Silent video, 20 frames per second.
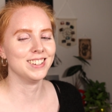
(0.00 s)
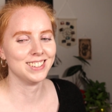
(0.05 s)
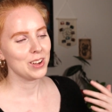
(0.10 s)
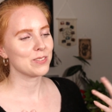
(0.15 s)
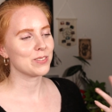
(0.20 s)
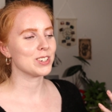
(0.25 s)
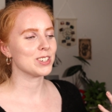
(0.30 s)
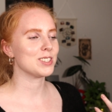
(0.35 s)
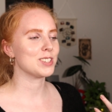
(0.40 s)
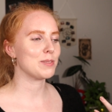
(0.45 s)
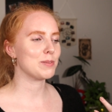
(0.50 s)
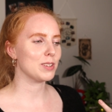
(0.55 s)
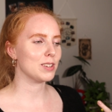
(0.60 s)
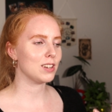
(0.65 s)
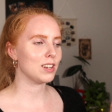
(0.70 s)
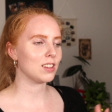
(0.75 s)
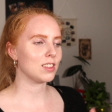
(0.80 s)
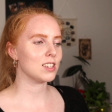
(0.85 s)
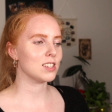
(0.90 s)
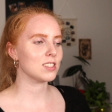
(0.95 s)
for something
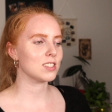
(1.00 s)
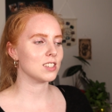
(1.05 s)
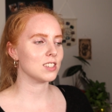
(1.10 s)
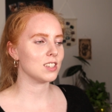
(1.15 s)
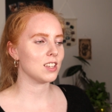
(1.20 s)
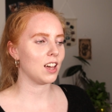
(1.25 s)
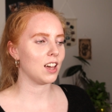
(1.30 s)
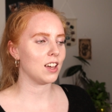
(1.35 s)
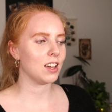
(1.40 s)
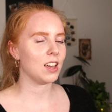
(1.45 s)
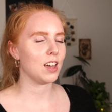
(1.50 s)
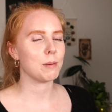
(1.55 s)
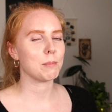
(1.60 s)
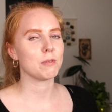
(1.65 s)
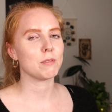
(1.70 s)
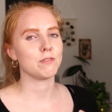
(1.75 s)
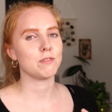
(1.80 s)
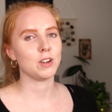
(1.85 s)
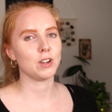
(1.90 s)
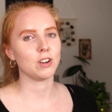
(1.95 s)
like this because I am a
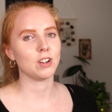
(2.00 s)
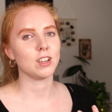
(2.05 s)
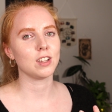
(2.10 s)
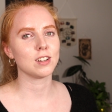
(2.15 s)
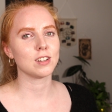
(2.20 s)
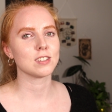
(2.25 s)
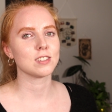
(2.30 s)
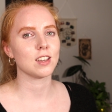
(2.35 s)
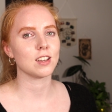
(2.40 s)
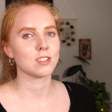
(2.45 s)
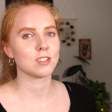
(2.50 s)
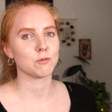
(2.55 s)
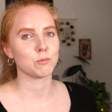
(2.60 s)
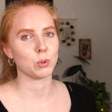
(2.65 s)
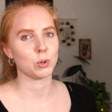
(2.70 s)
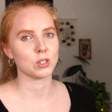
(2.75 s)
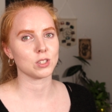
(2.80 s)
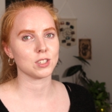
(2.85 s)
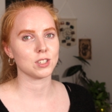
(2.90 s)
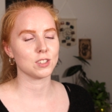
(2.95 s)
very indecisive
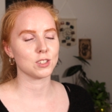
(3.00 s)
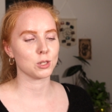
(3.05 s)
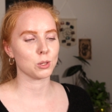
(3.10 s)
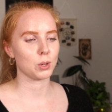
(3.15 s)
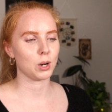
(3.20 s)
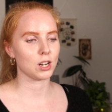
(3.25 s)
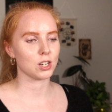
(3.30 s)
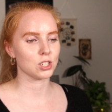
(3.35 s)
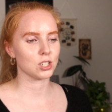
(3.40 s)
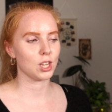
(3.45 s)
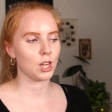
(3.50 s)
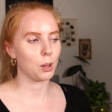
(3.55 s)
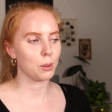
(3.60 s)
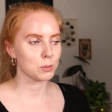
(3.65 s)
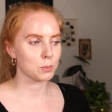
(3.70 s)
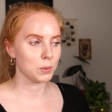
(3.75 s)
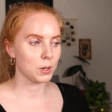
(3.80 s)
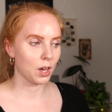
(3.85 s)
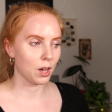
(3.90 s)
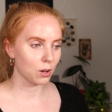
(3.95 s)
person, so it actually
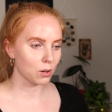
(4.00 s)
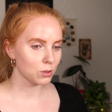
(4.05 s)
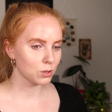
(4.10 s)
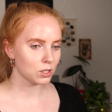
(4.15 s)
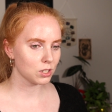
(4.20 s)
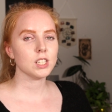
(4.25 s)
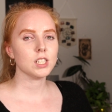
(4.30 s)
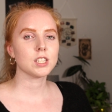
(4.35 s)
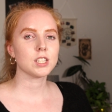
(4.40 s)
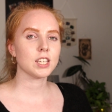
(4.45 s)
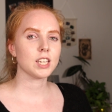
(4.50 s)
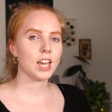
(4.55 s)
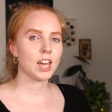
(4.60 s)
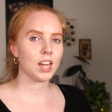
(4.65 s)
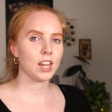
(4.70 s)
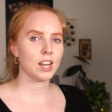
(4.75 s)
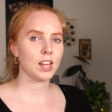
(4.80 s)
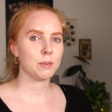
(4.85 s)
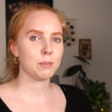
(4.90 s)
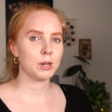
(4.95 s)
helps me out. So yeah,
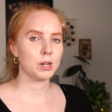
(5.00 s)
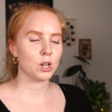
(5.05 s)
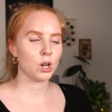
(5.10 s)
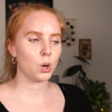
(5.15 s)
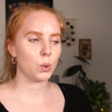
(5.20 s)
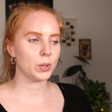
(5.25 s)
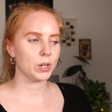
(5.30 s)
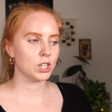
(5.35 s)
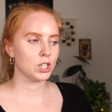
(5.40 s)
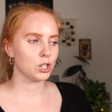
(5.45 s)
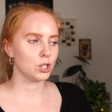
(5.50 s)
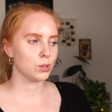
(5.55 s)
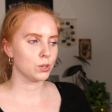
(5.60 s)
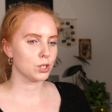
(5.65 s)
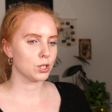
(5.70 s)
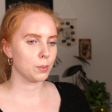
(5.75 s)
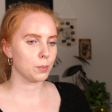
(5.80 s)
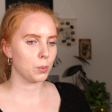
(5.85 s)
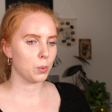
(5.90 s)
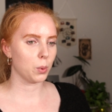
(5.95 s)
let me know. We can do
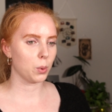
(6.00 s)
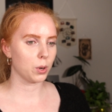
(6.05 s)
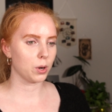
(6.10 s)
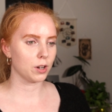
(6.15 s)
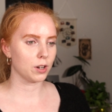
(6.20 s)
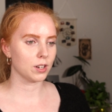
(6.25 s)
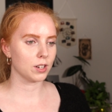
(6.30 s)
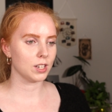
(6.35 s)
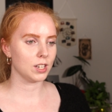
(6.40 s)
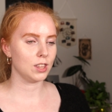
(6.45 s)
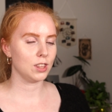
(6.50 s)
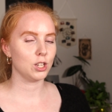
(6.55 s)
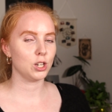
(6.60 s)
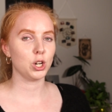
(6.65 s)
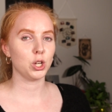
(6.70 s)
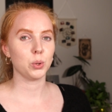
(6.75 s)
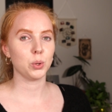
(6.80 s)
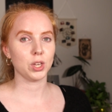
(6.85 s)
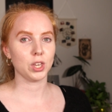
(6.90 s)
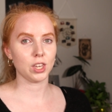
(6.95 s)
some more in the
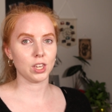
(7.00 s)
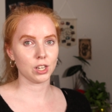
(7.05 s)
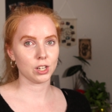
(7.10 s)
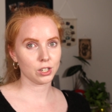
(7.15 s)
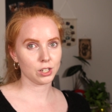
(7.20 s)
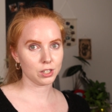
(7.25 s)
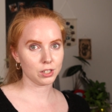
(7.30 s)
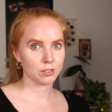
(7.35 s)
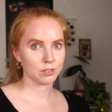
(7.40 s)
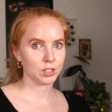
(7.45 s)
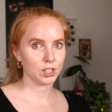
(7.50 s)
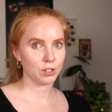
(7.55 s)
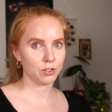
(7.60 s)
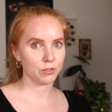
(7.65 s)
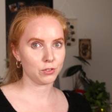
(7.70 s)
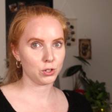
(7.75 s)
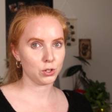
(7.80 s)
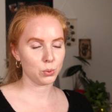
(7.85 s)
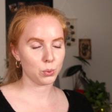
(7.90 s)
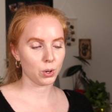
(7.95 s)
new year
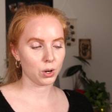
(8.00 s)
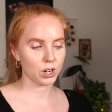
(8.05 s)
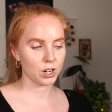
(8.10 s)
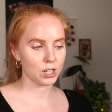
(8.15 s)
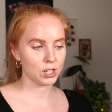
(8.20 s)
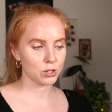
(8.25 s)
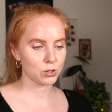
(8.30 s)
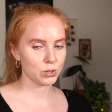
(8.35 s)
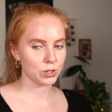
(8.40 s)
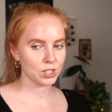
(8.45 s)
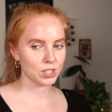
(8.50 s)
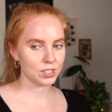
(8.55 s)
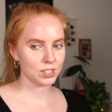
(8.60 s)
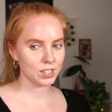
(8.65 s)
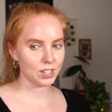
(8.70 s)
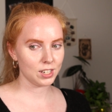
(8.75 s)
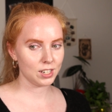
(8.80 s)
if you are interested.